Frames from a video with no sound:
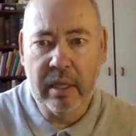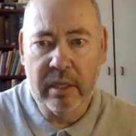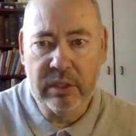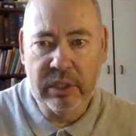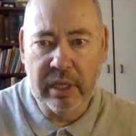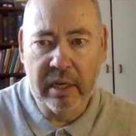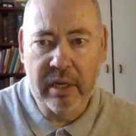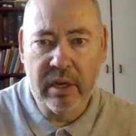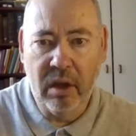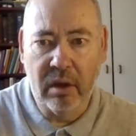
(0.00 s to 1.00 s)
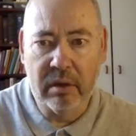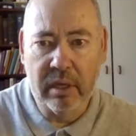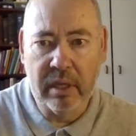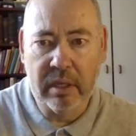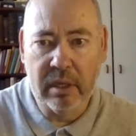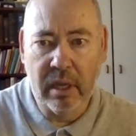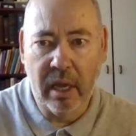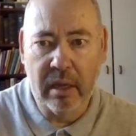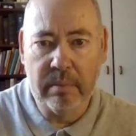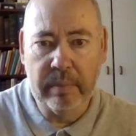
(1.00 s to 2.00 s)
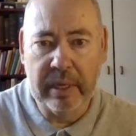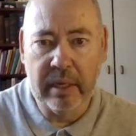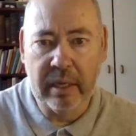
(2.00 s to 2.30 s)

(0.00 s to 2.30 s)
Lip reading: she not been